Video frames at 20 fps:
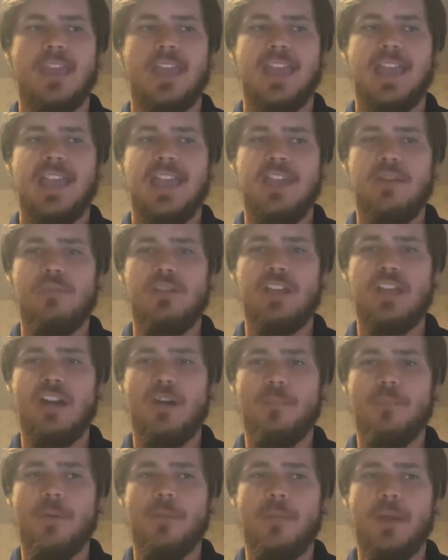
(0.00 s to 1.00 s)
He would
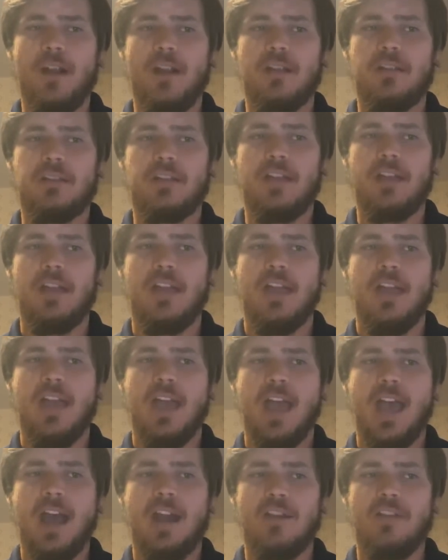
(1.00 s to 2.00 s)
help America
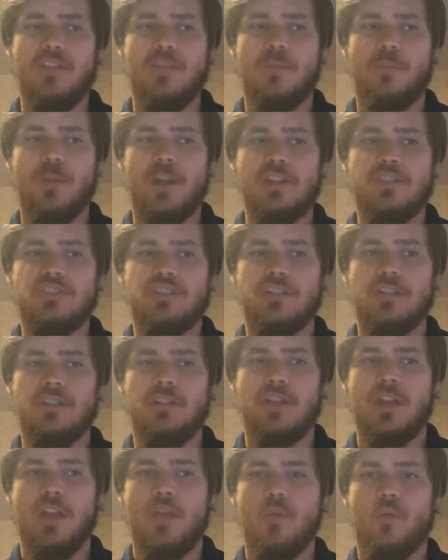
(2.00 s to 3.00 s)
out of the
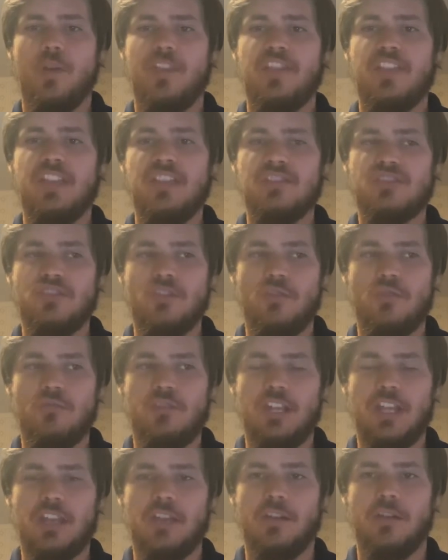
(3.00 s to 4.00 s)
Depression with his New
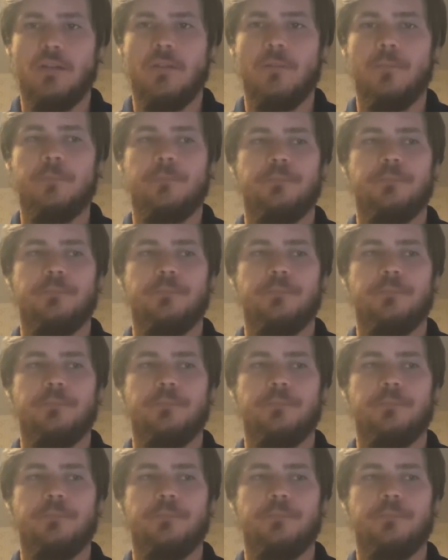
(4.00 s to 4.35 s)
Deal.